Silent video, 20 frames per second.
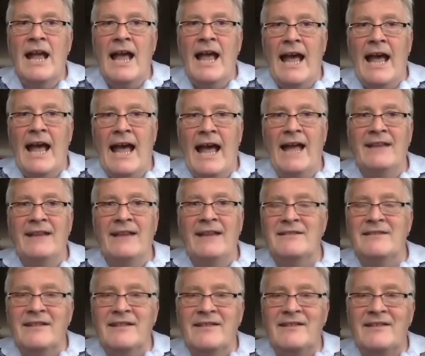And
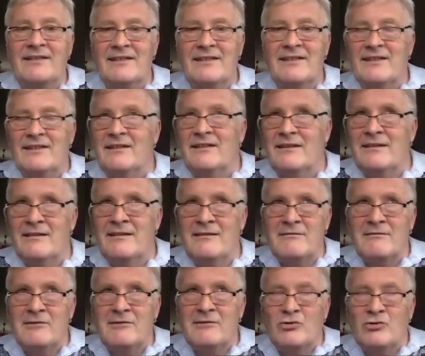this,
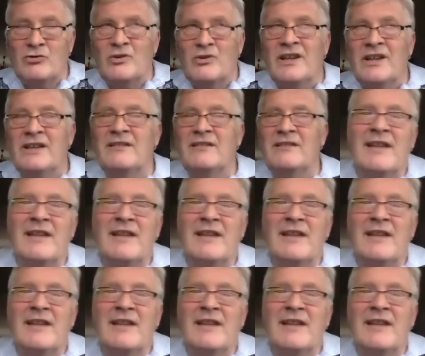uh, so to say,